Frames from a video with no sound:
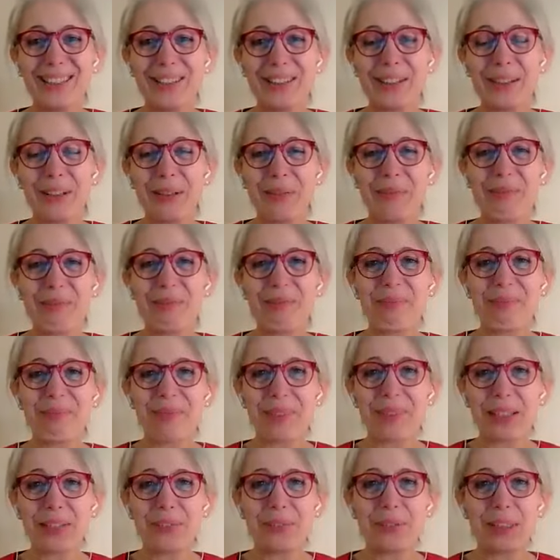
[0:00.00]

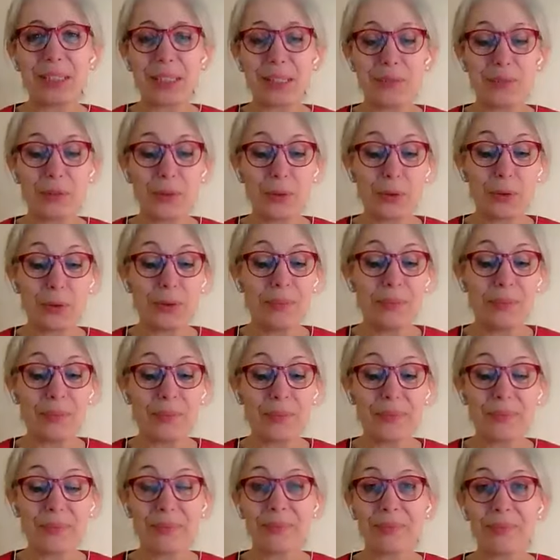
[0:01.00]
that will give you
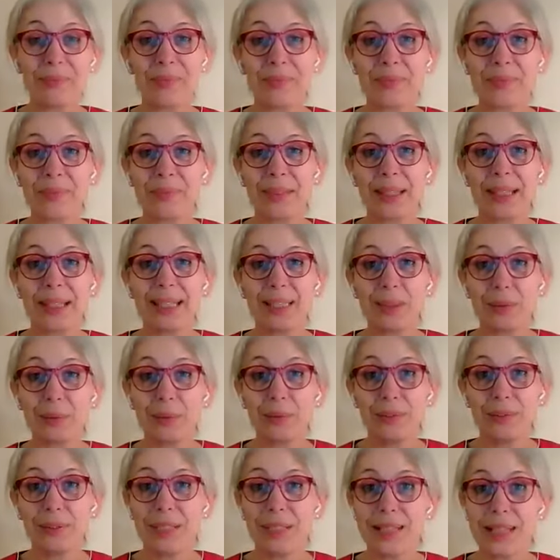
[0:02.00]

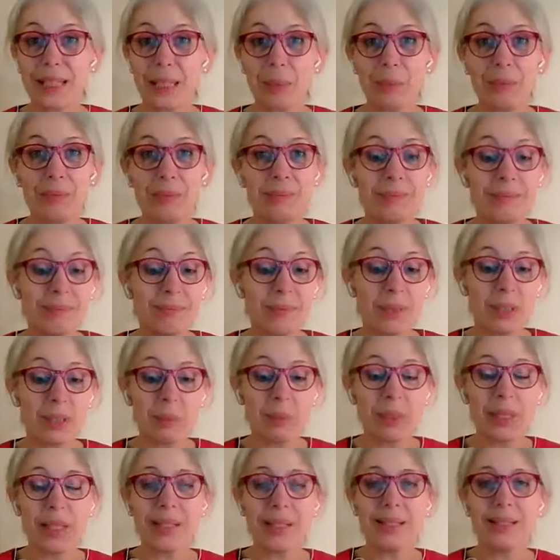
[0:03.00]
hopefully
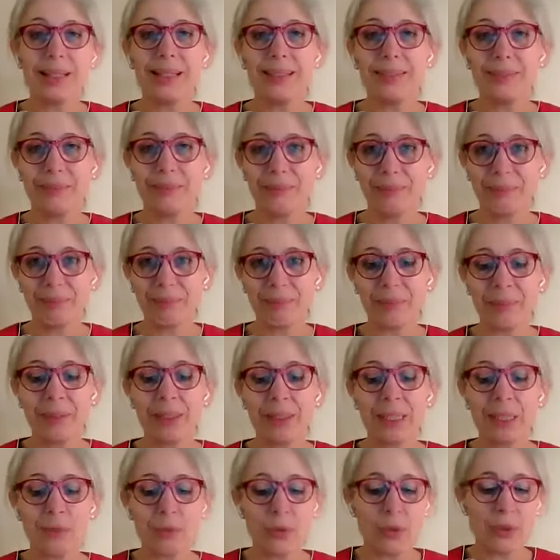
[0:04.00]
some insight.
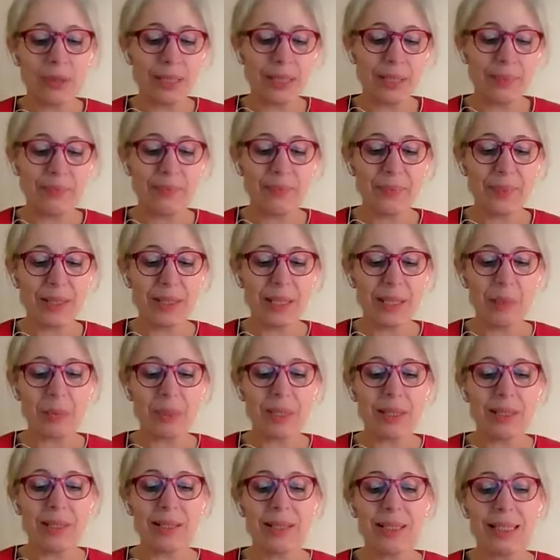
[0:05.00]
We'll give you some
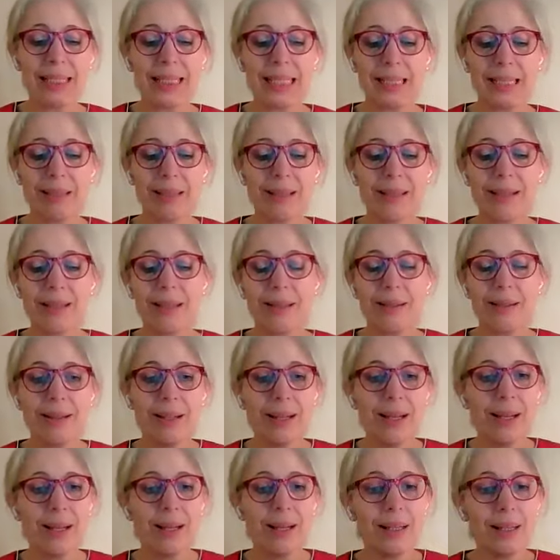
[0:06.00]
insight here. So
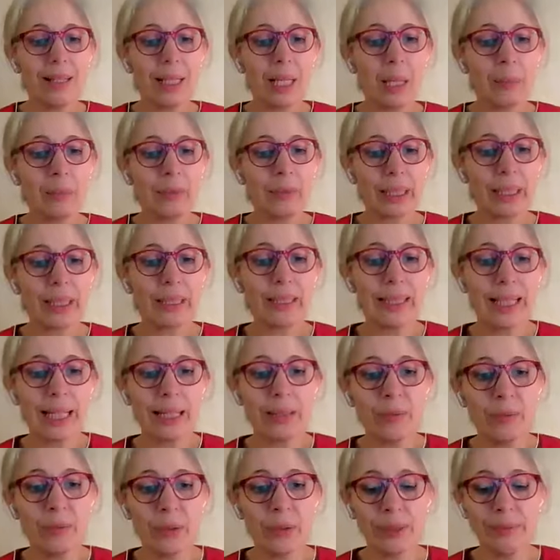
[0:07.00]
I'm taking
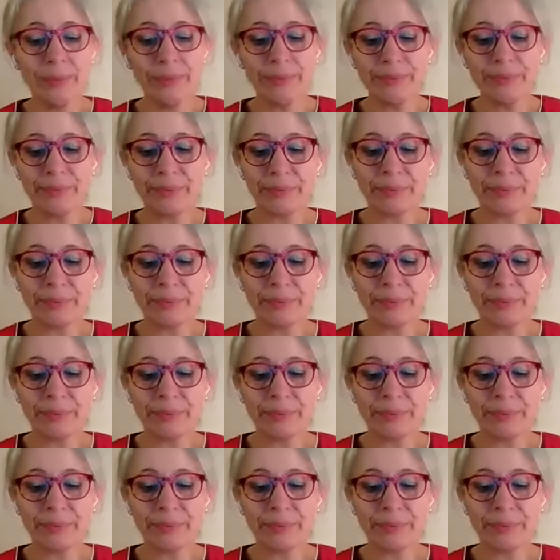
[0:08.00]
card one,